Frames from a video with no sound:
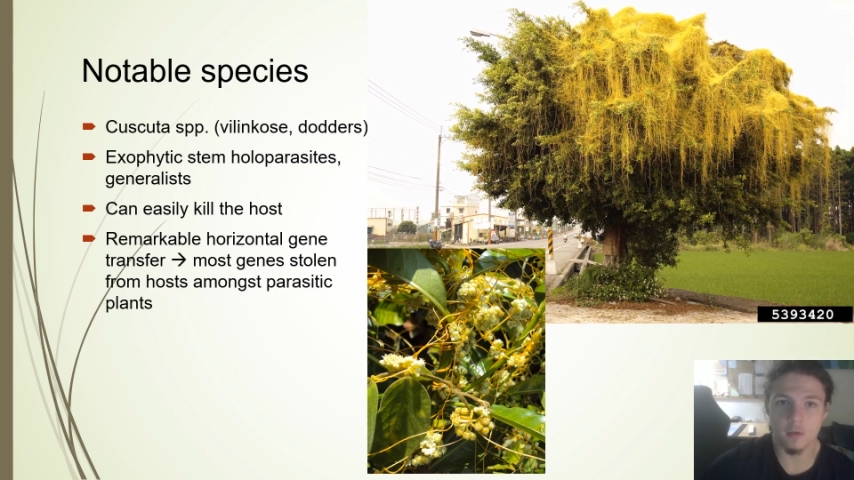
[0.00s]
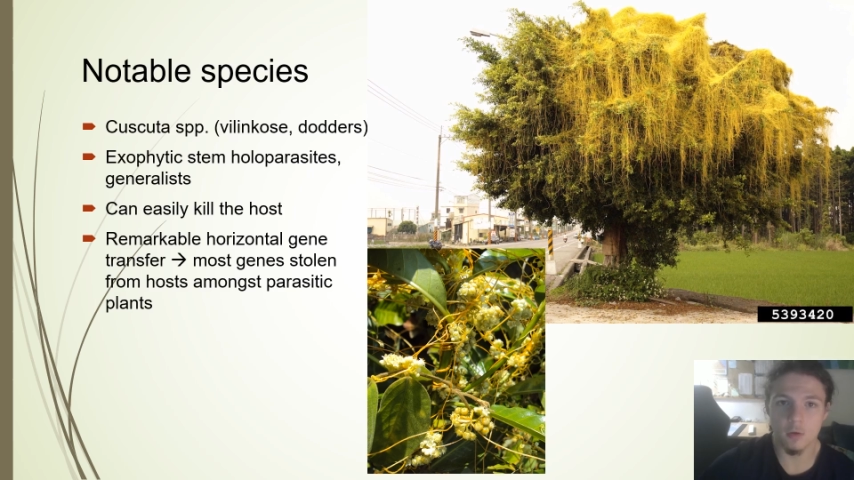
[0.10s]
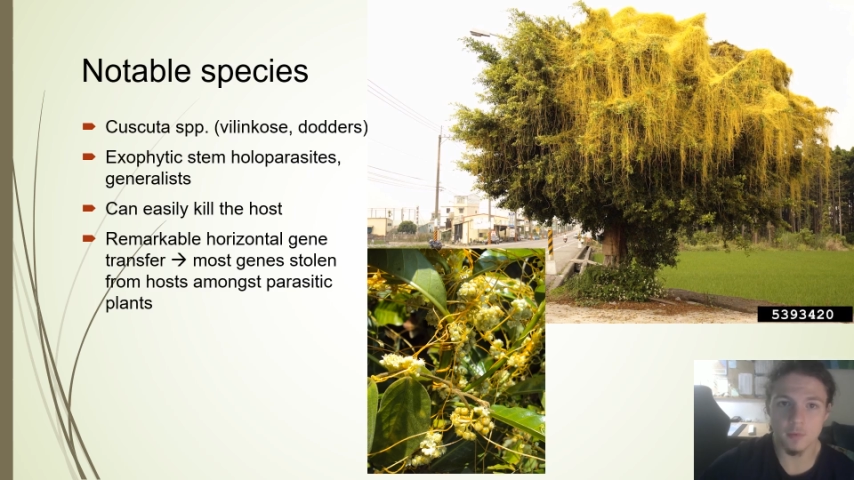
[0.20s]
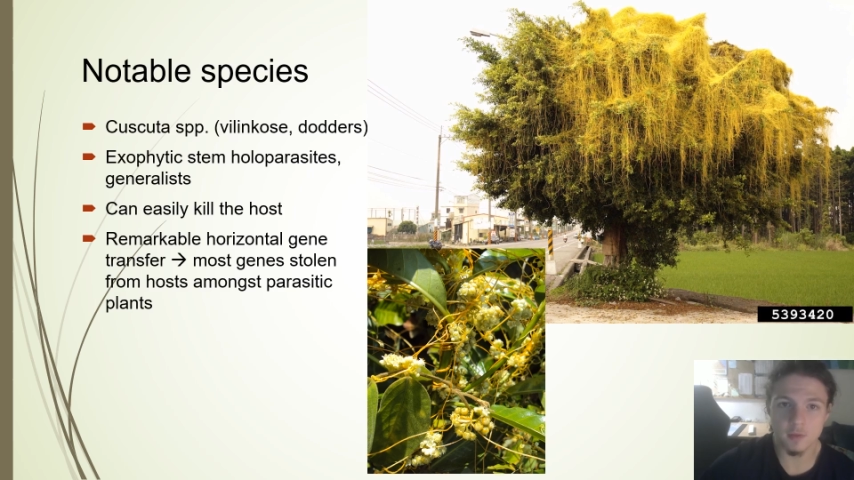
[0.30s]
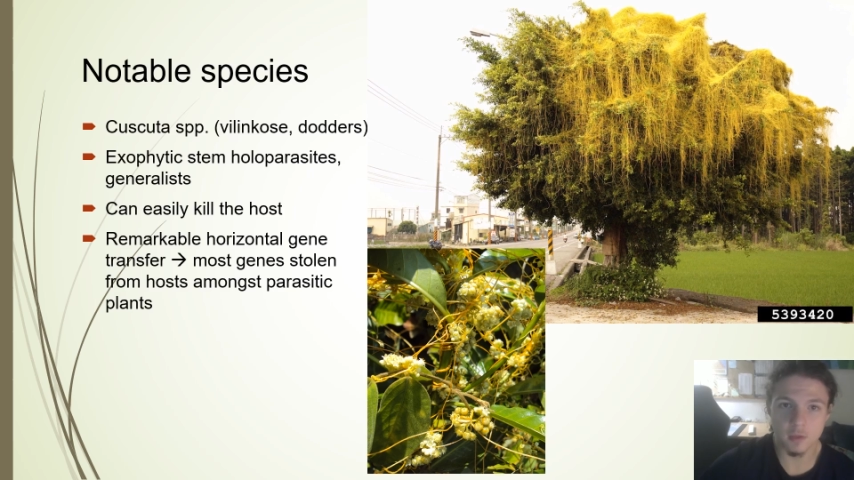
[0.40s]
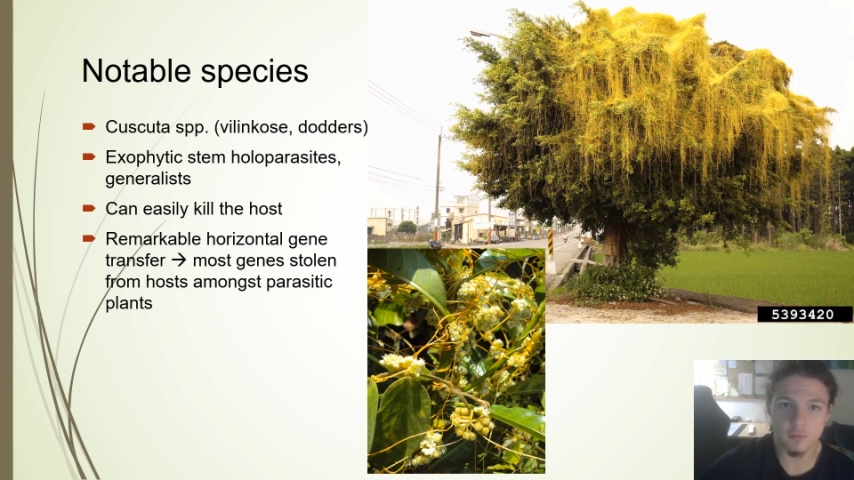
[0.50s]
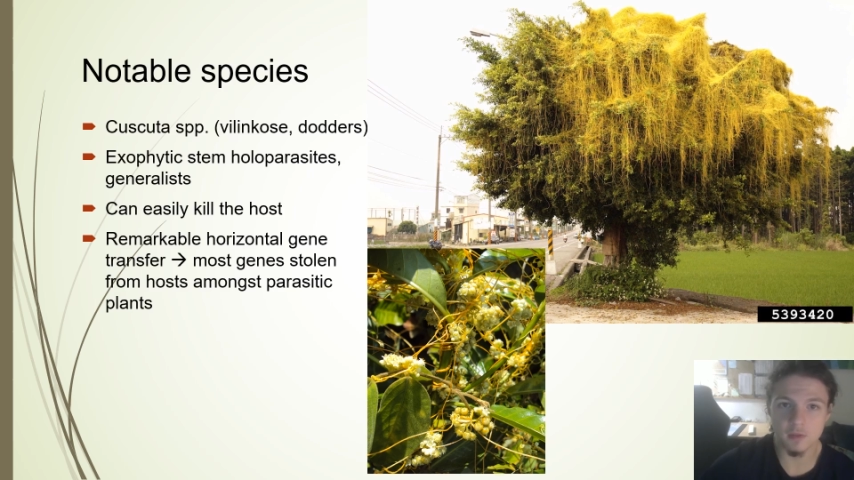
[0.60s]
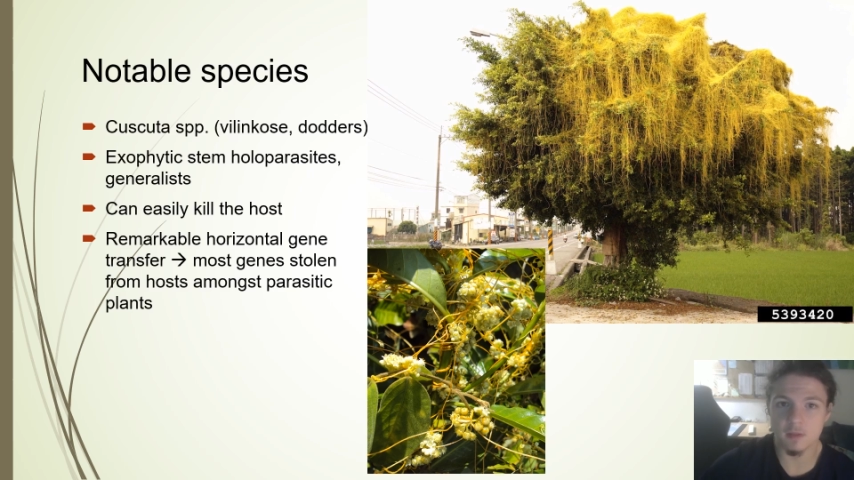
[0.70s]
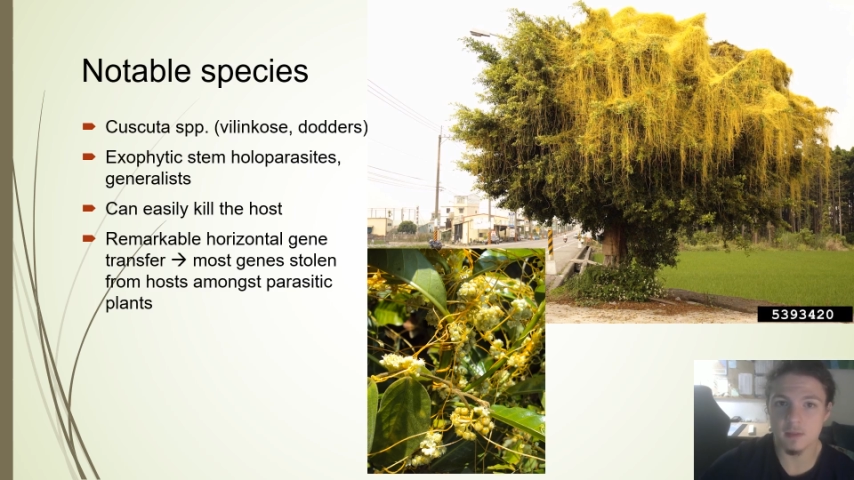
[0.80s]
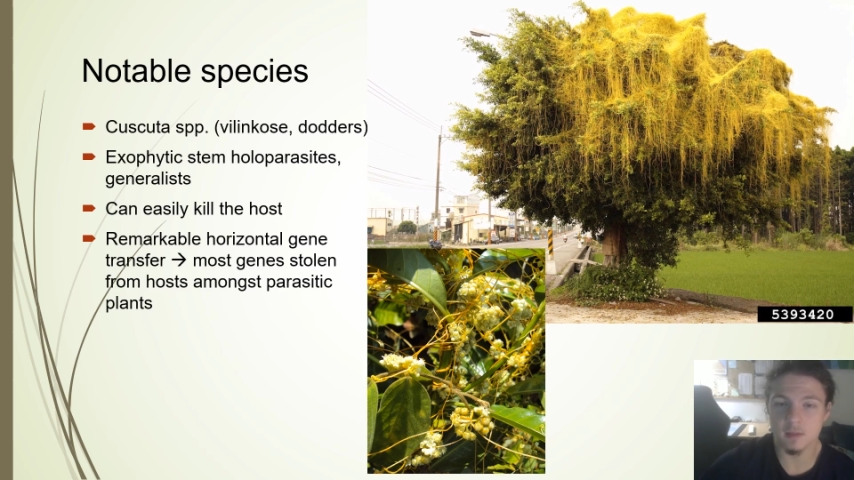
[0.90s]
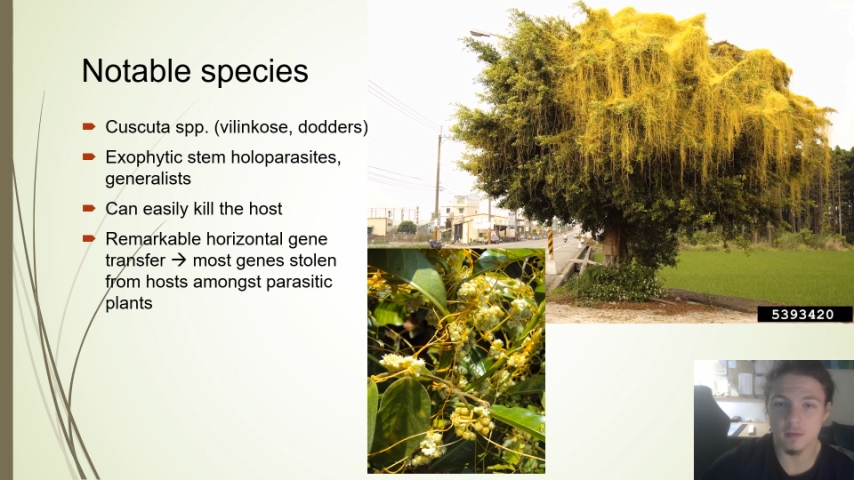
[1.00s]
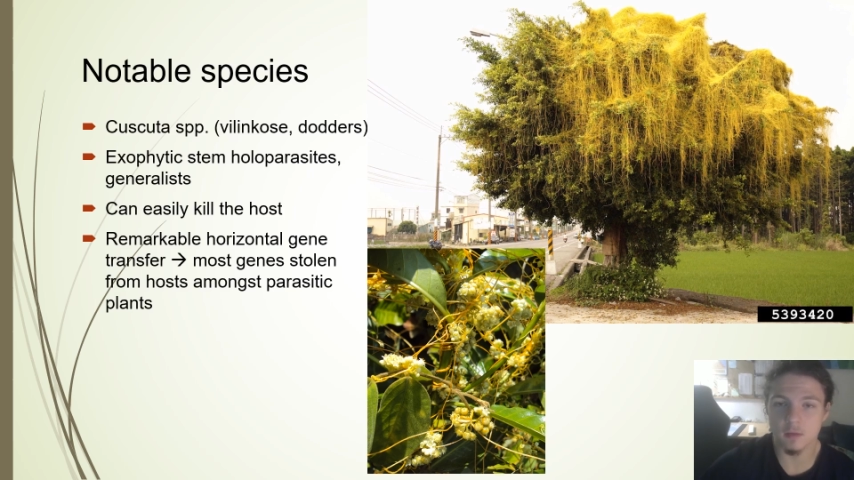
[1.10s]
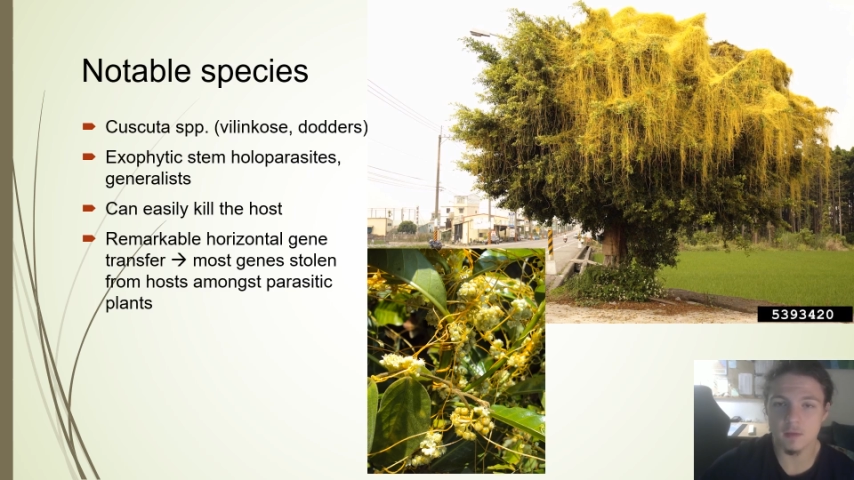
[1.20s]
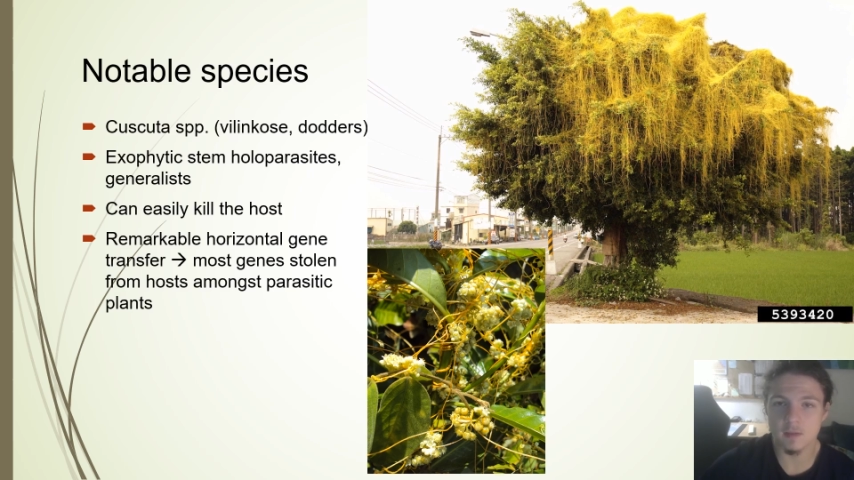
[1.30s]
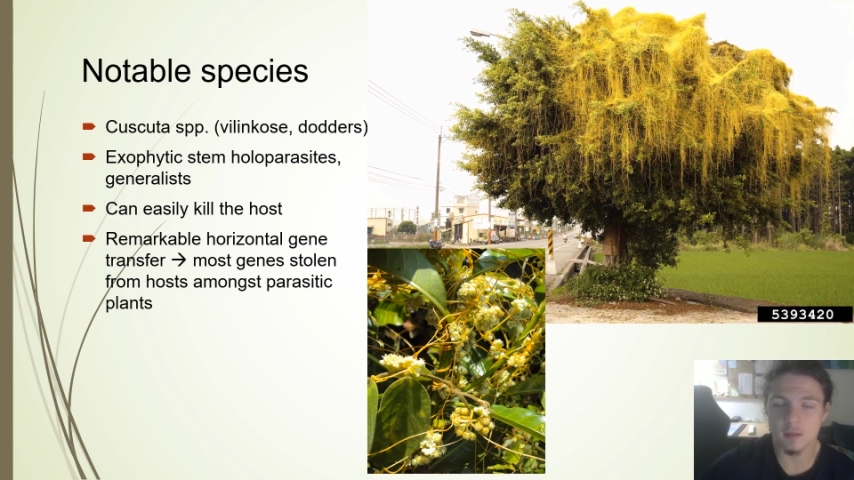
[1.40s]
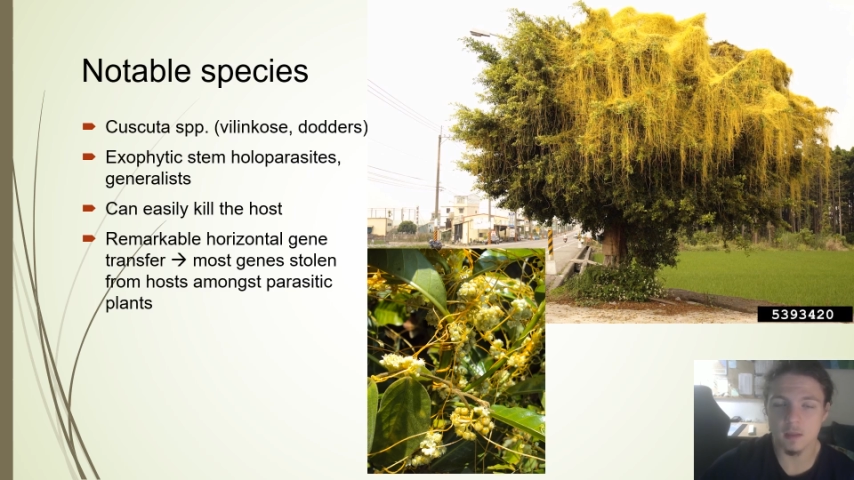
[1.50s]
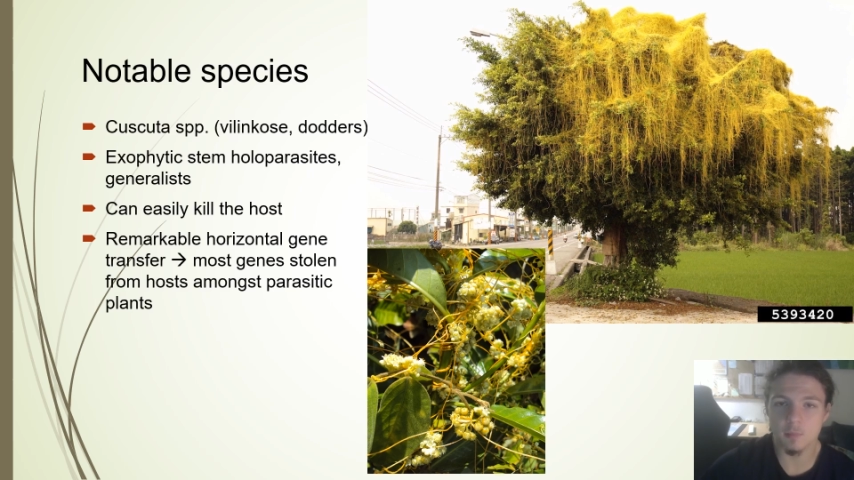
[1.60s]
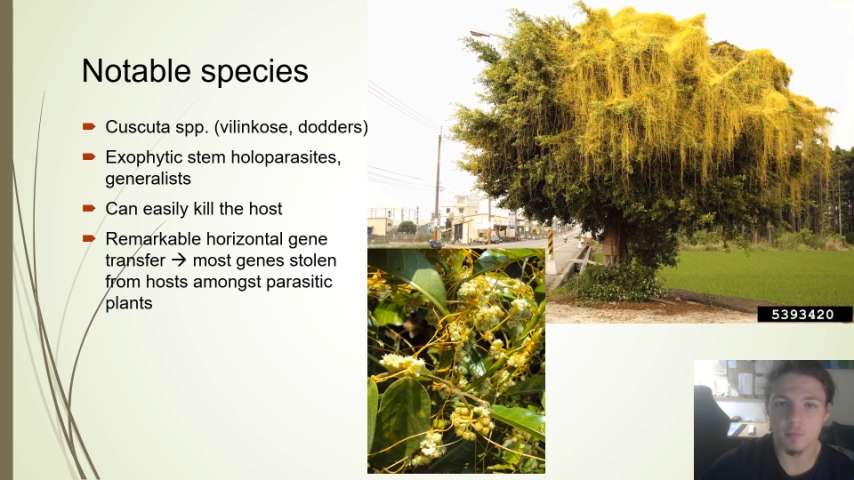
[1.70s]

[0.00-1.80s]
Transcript: observed in single-celled